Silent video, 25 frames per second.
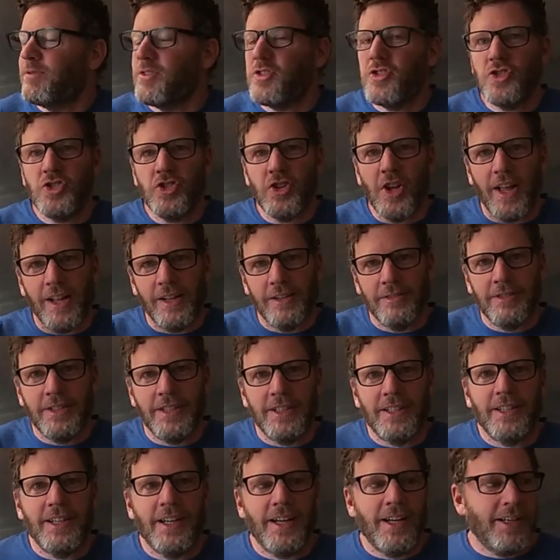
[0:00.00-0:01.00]

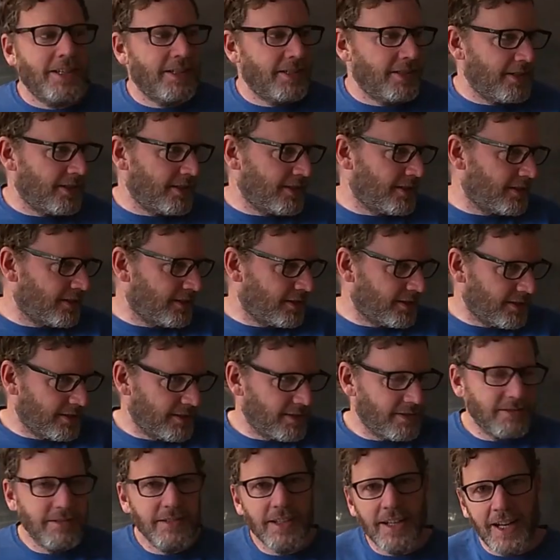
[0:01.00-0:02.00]
shelving and
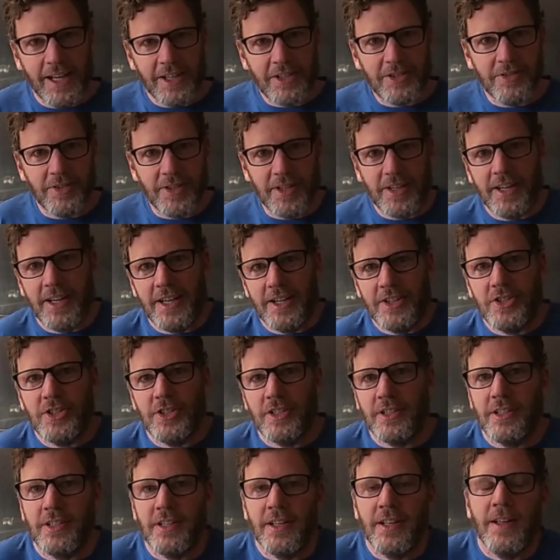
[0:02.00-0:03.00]

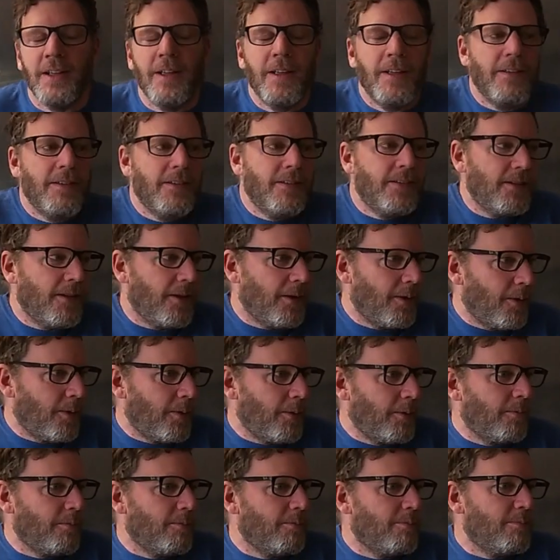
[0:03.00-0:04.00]
electrification.
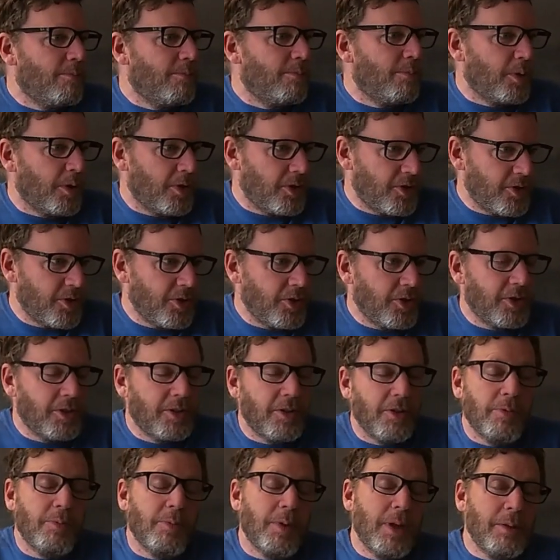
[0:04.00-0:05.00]
So, but it's good, I
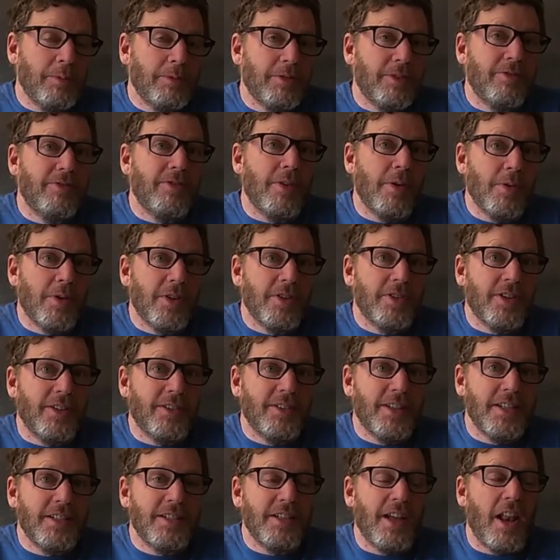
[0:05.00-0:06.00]
can be able to focus
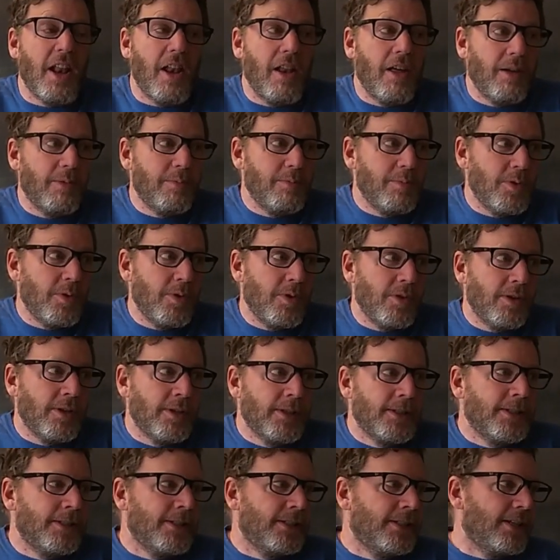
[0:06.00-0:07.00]
on this a lot more.
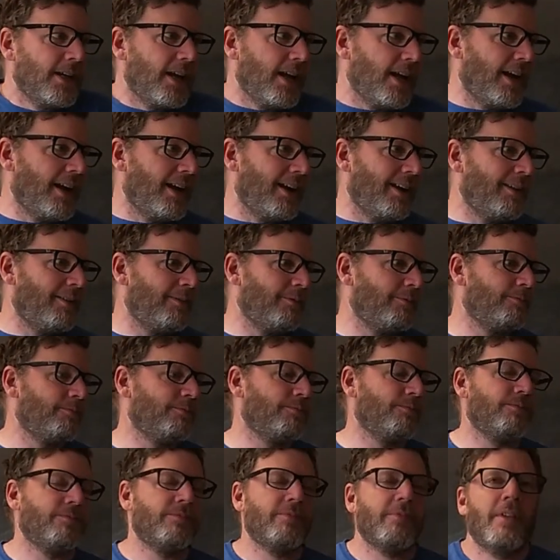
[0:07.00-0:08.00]
A
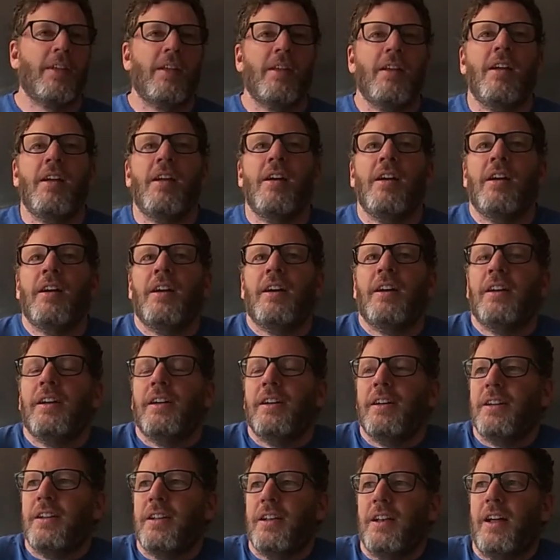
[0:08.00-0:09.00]

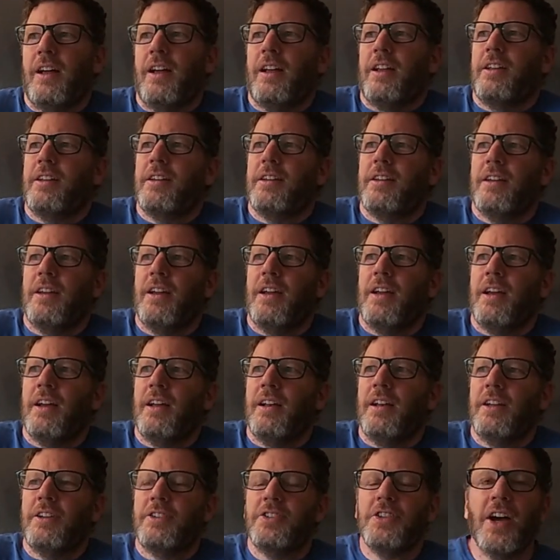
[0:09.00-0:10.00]

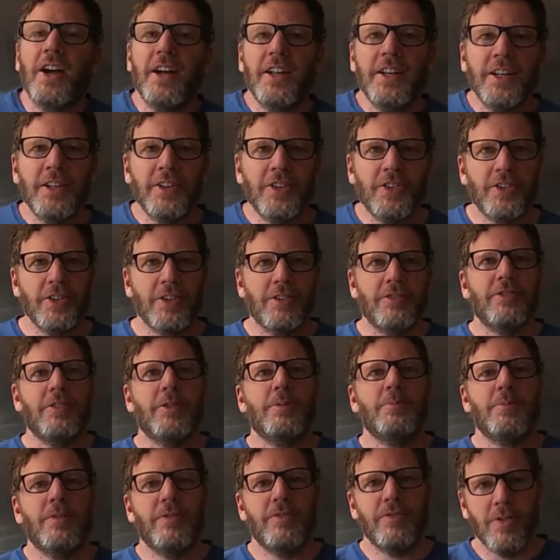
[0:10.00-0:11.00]
lot of tidying stuff
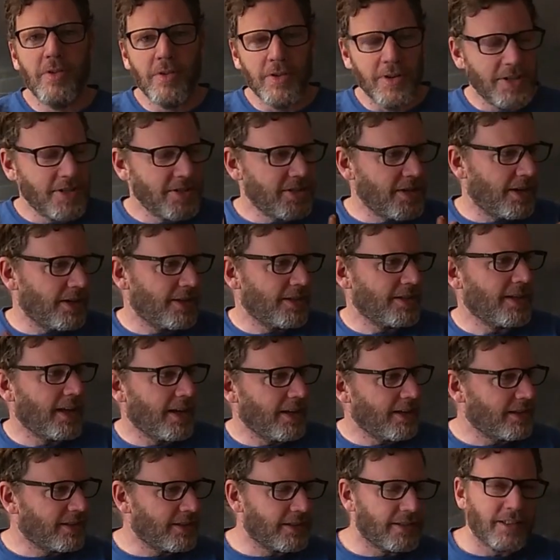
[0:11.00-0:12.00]
up before I started
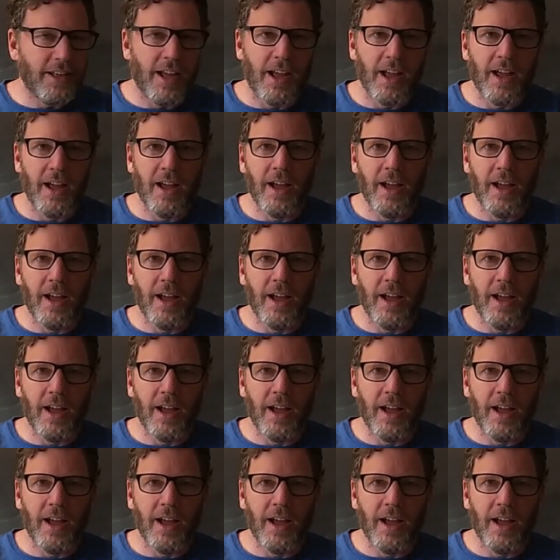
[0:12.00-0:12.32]
getting